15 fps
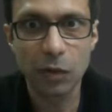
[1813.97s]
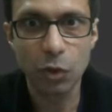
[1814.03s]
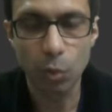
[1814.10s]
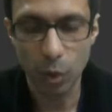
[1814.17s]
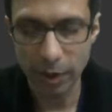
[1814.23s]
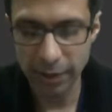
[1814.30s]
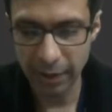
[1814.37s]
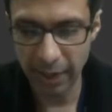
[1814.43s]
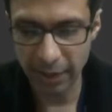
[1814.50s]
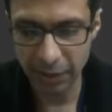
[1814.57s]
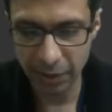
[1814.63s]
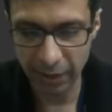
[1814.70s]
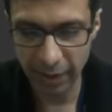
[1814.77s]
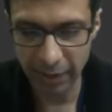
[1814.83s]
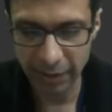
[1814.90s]
So what is the
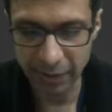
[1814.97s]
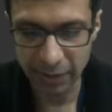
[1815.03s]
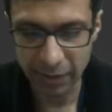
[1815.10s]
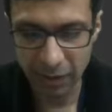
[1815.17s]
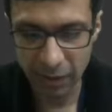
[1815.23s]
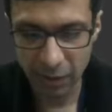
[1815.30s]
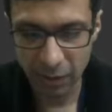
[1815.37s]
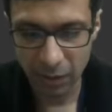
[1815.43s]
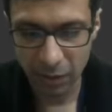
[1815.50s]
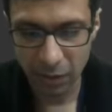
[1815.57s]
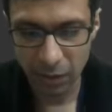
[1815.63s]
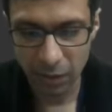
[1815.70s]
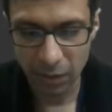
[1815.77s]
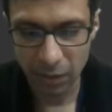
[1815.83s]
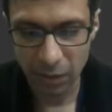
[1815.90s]
answer, guys?
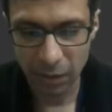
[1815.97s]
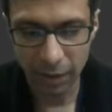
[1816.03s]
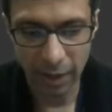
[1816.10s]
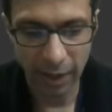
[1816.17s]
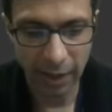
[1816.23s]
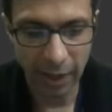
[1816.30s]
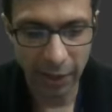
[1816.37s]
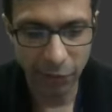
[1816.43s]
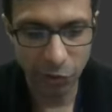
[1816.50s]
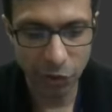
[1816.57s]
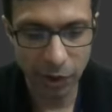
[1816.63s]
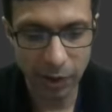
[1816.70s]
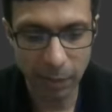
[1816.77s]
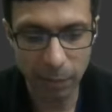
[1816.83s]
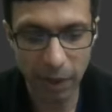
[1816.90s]
Can
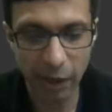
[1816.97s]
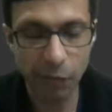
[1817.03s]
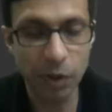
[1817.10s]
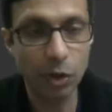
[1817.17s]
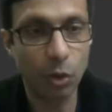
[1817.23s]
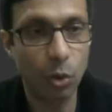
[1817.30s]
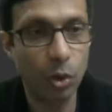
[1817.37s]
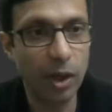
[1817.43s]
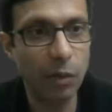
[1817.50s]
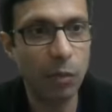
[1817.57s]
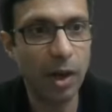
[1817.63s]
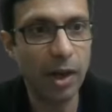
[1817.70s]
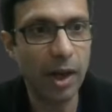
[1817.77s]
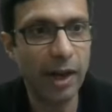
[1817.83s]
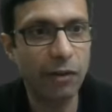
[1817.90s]
nitrogen combine with only
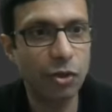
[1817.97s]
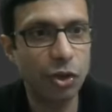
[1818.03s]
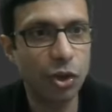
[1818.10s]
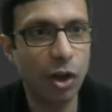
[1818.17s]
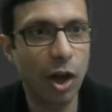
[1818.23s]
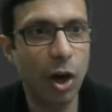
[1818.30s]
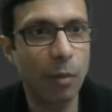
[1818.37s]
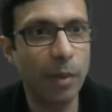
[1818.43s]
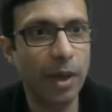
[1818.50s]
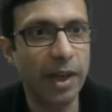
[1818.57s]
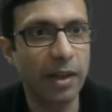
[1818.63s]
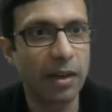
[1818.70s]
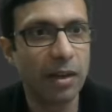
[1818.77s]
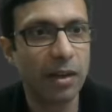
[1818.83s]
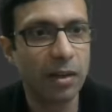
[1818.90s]
one hydrogen or how
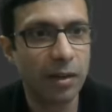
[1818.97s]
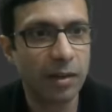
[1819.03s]
many?